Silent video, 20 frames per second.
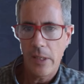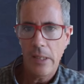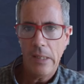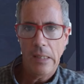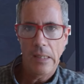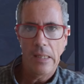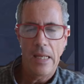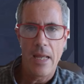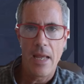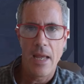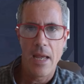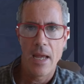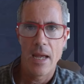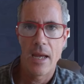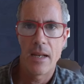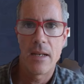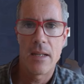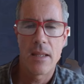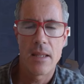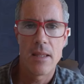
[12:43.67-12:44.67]
it
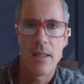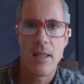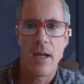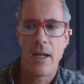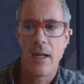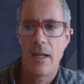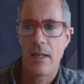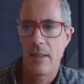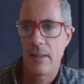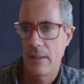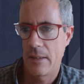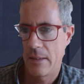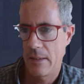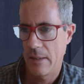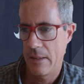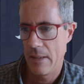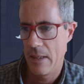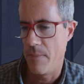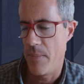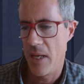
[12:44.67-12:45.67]
and that
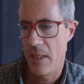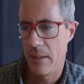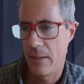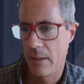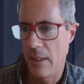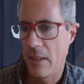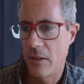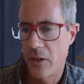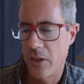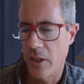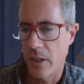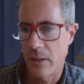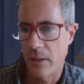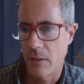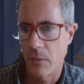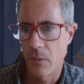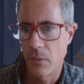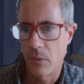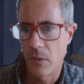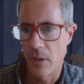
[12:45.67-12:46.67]
it makes things just a
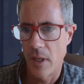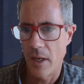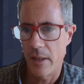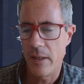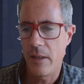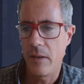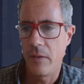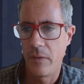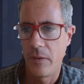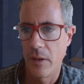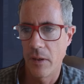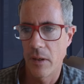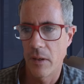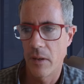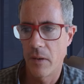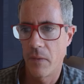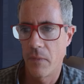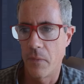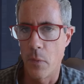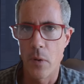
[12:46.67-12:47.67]
whole lot
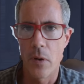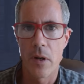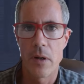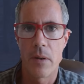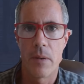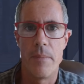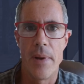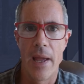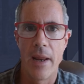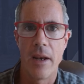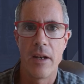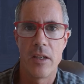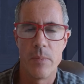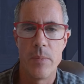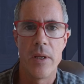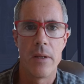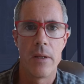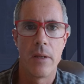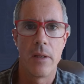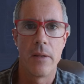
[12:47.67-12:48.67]
easier for
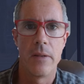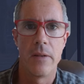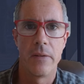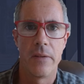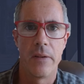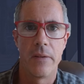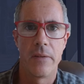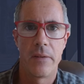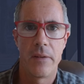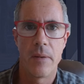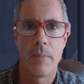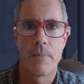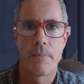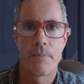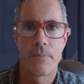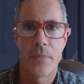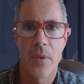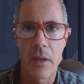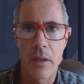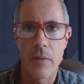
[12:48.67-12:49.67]
management in the system.
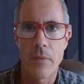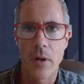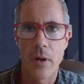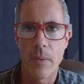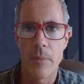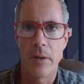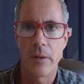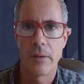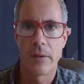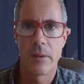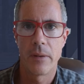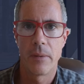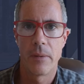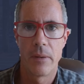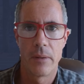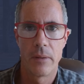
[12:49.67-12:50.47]
Thank you very much.